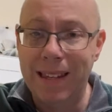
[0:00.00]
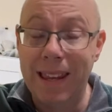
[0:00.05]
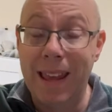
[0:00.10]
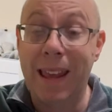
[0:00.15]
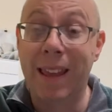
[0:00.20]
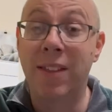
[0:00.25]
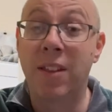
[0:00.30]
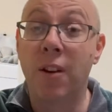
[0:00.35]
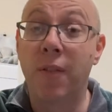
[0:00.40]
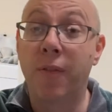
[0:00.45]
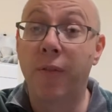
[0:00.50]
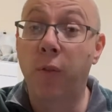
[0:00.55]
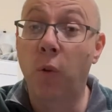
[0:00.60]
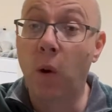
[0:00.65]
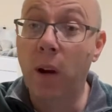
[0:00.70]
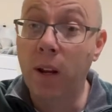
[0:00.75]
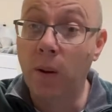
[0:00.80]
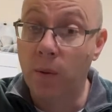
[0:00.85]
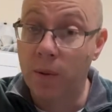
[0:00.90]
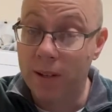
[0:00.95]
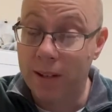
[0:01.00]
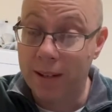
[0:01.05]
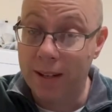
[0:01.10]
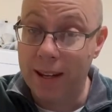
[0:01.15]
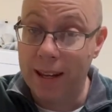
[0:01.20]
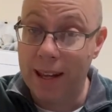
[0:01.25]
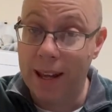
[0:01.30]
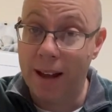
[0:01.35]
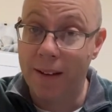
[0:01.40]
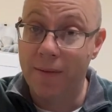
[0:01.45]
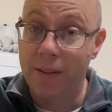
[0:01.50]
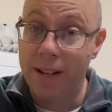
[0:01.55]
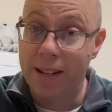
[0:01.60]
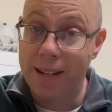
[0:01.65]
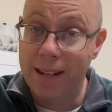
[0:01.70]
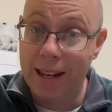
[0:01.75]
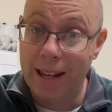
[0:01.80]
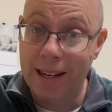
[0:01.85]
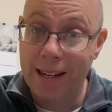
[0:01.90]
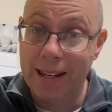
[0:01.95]
in their frequency of
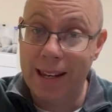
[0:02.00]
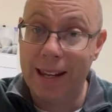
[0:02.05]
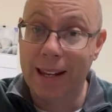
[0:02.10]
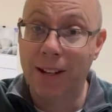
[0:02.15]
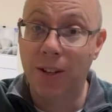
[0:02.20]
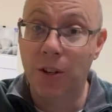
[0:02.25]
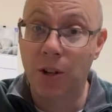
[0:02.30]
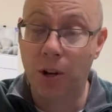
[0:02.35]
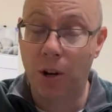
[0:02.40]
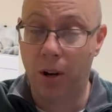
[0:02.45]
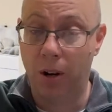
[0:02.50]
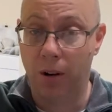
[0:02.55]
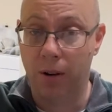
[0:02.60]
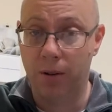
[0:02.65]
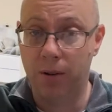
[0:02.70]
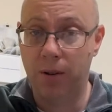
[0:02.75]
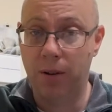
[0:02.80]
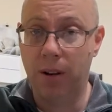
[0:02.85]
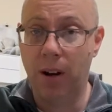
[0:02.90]
attending church.